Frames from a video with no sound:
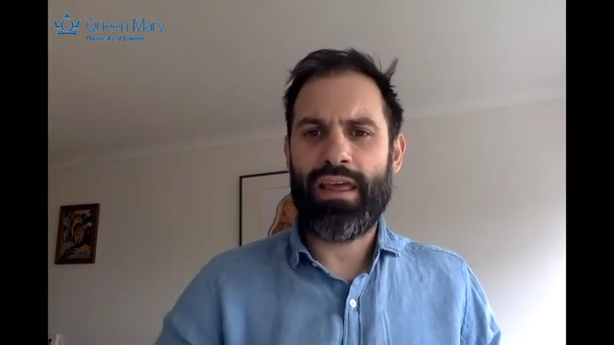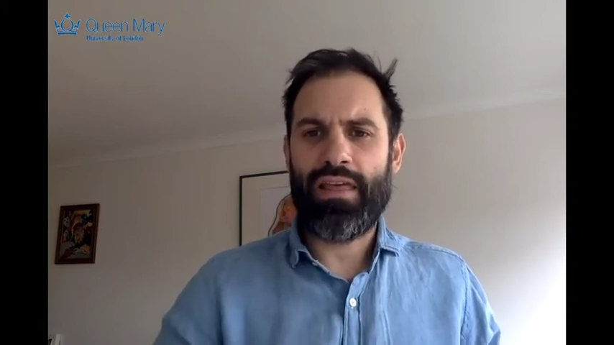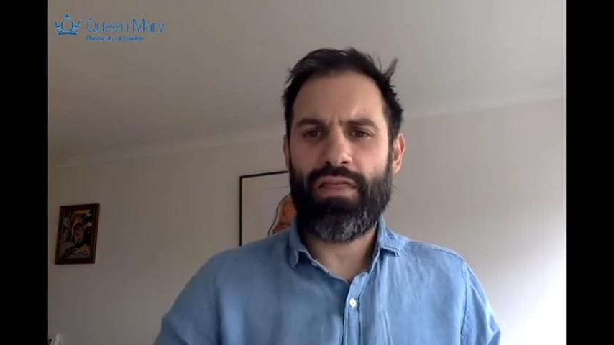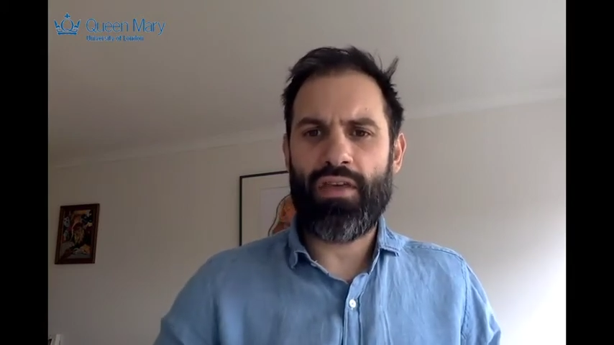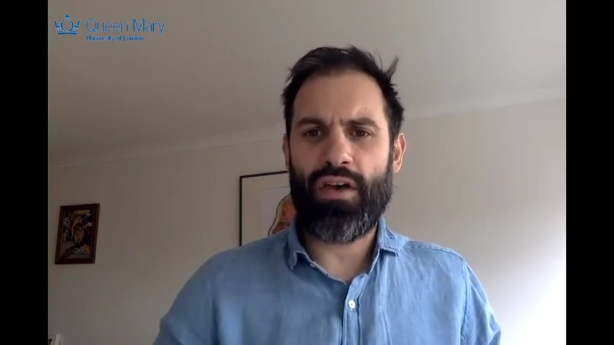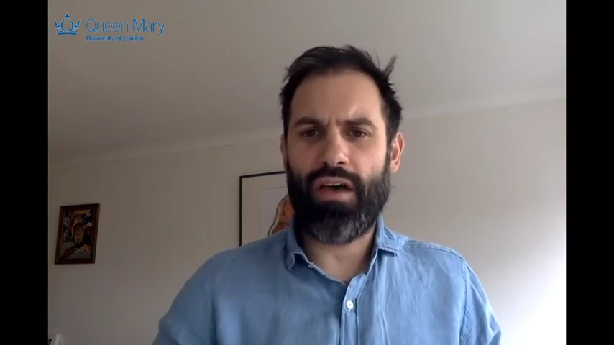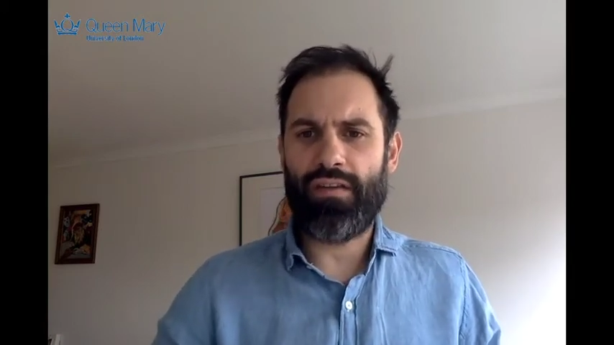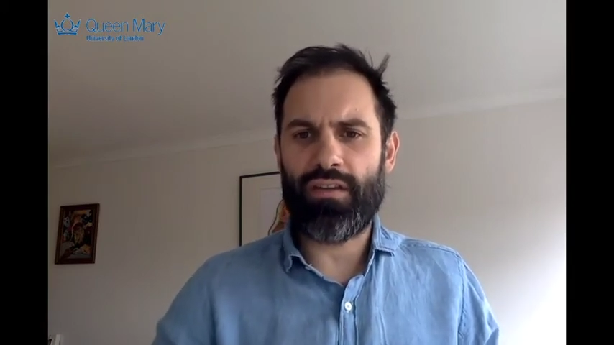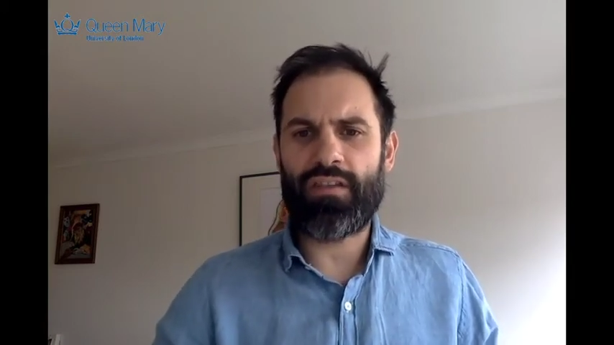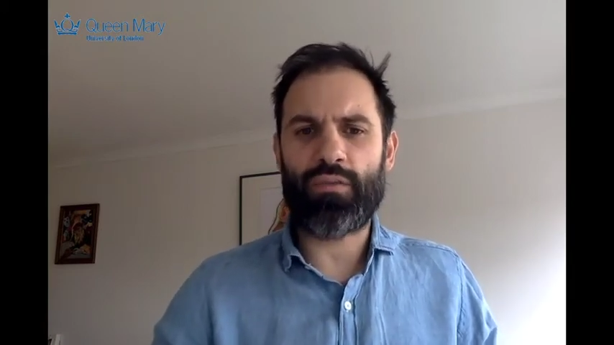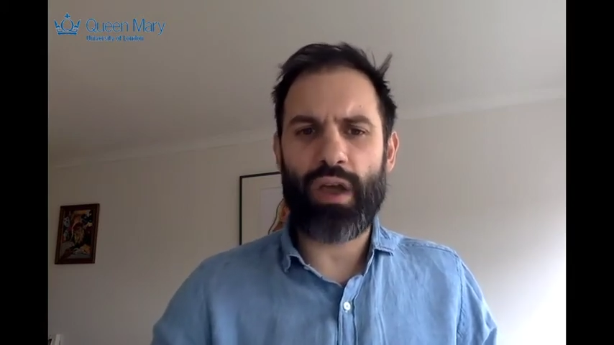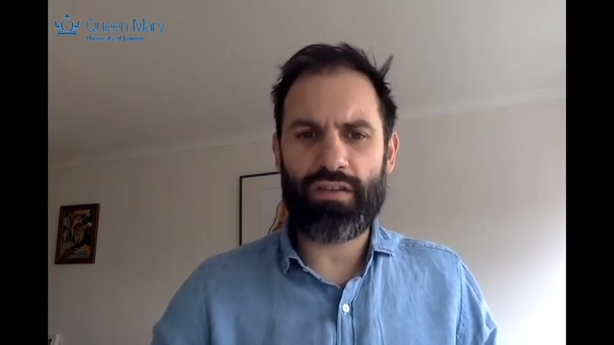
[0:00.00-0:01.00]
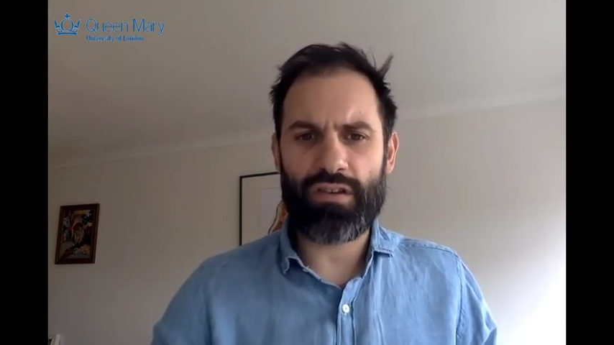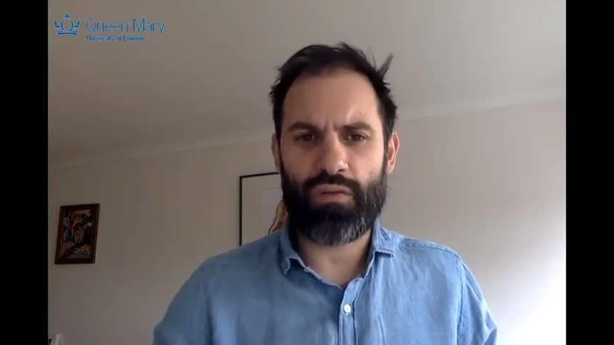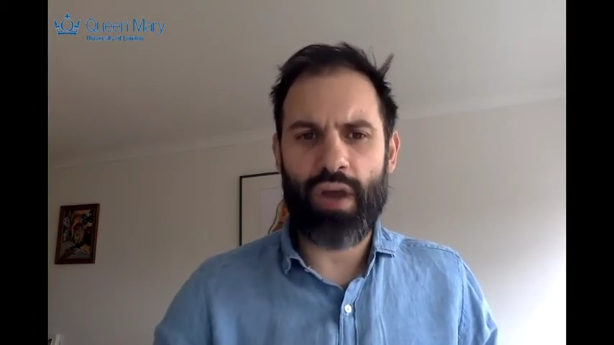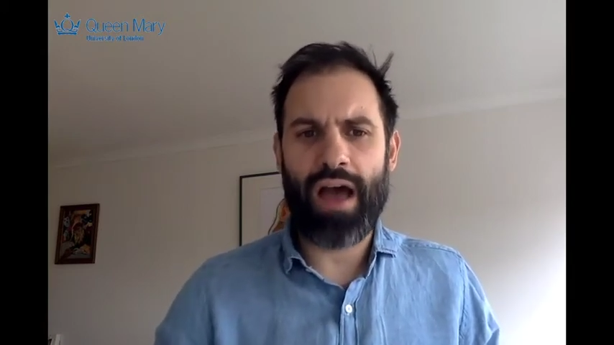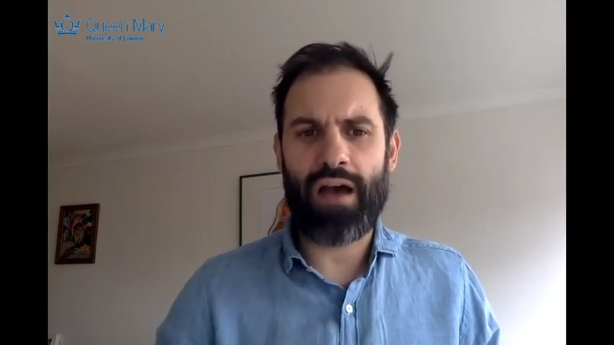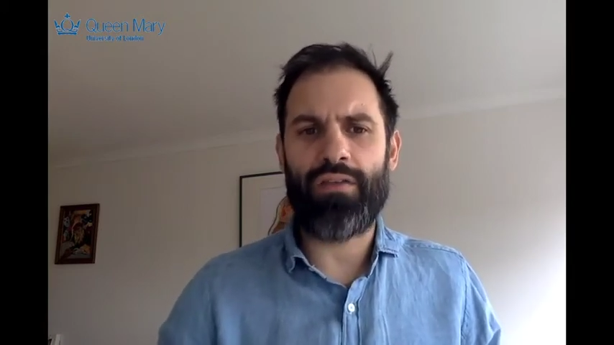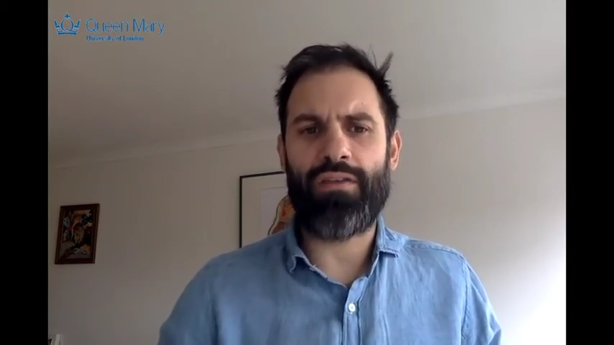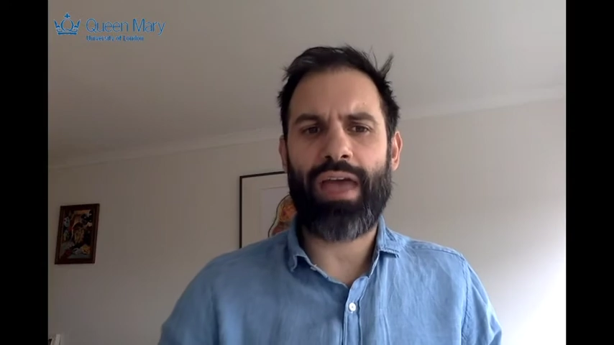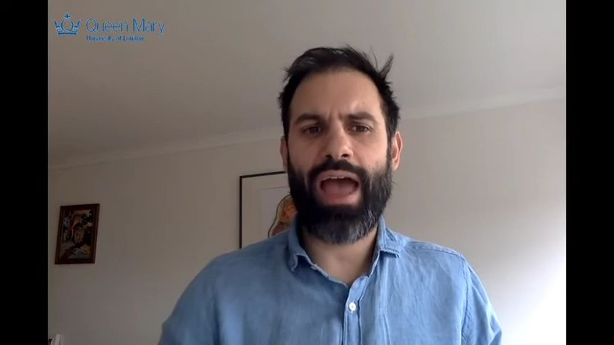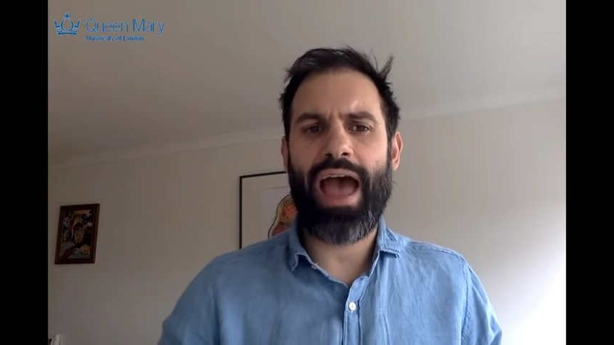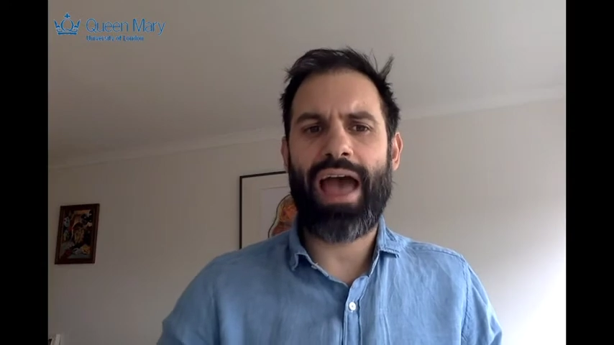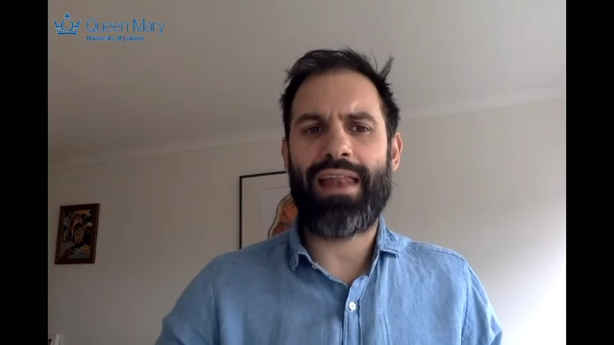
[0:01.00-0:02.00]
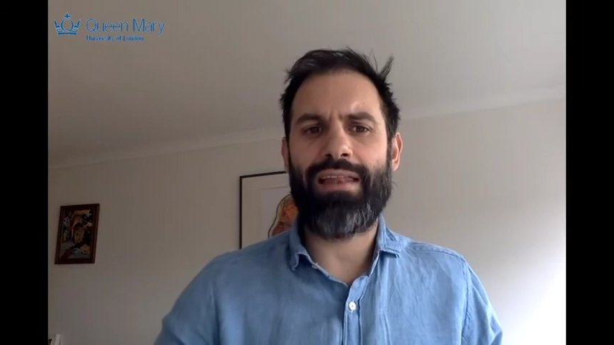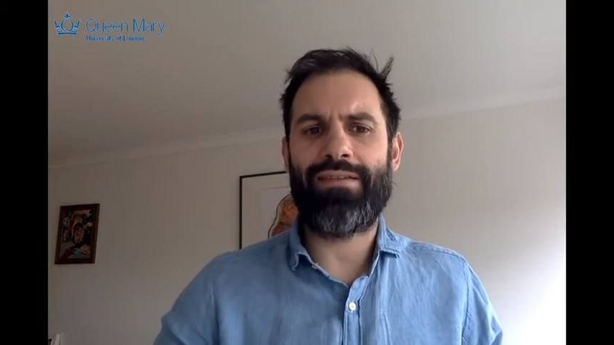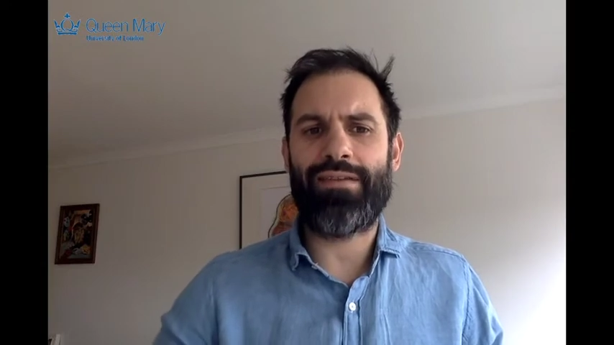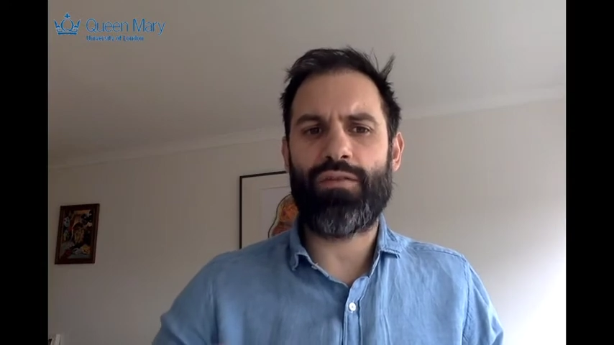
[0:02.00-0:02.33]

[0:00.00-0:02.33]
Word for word: the situation around and